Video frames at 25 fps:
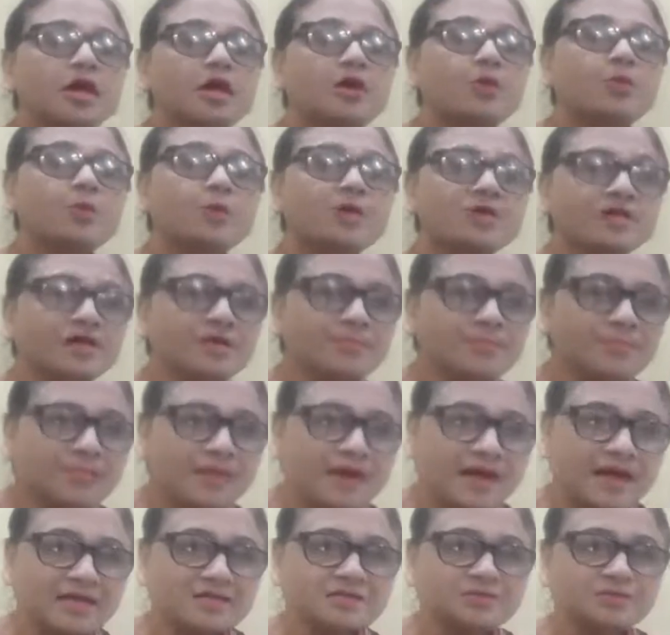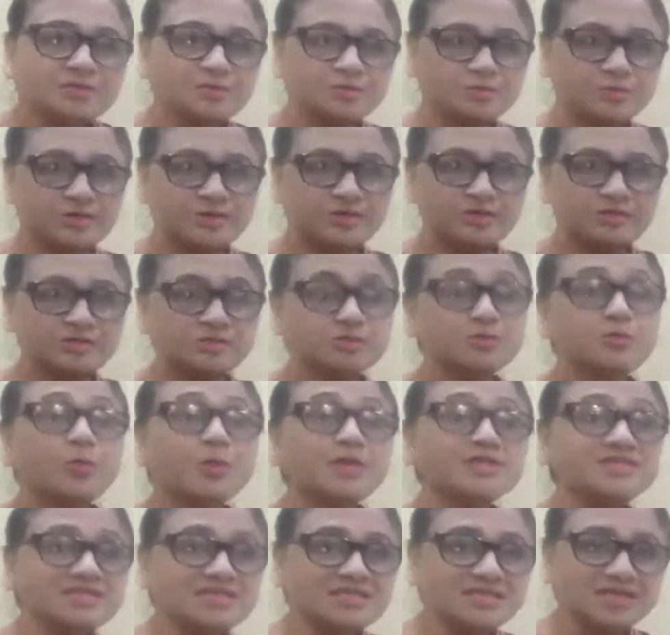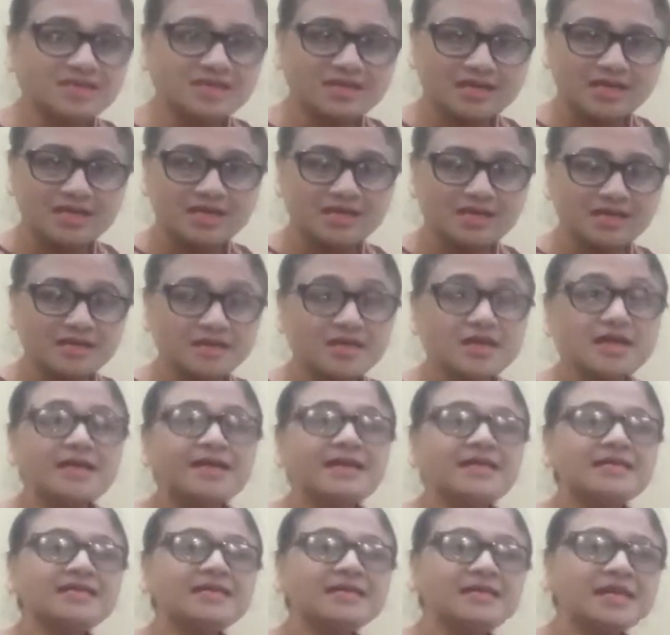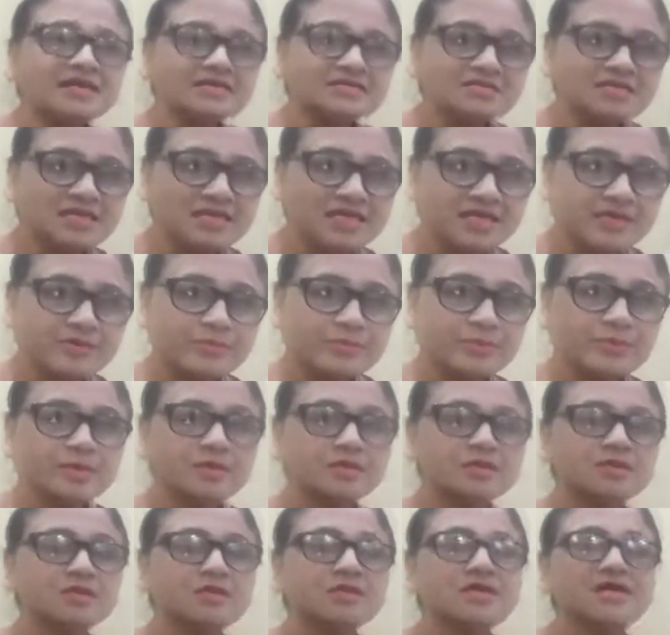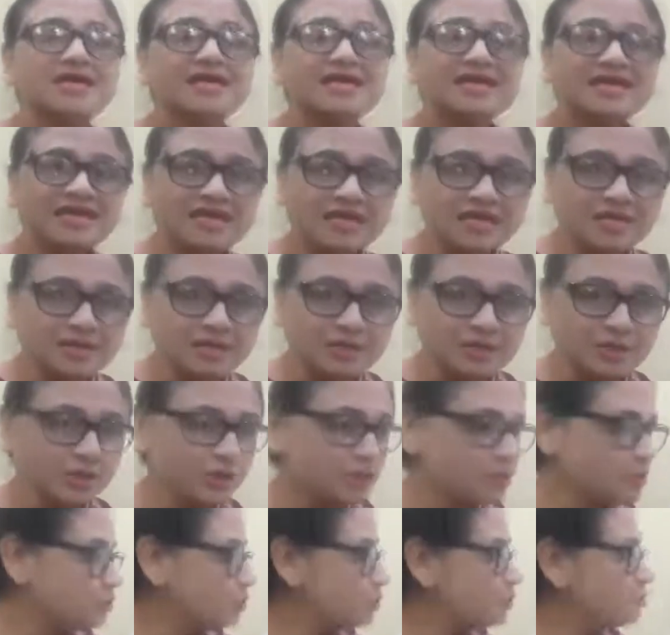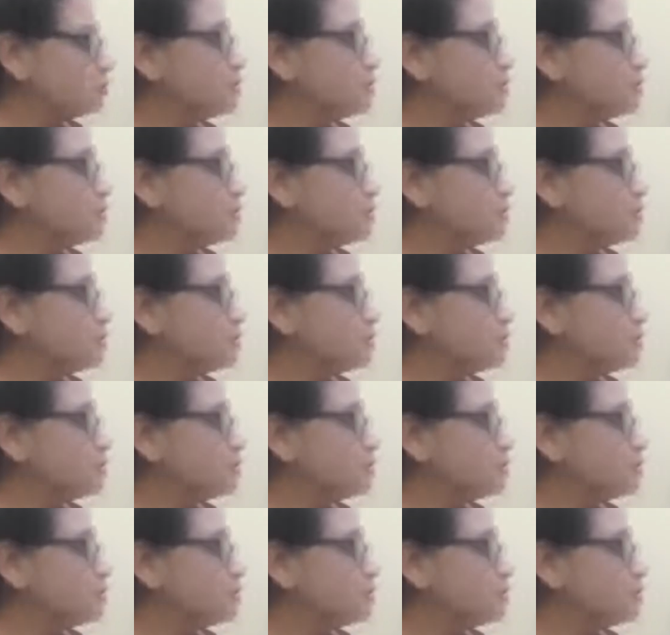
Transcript: Welcome back students once again in class 11 English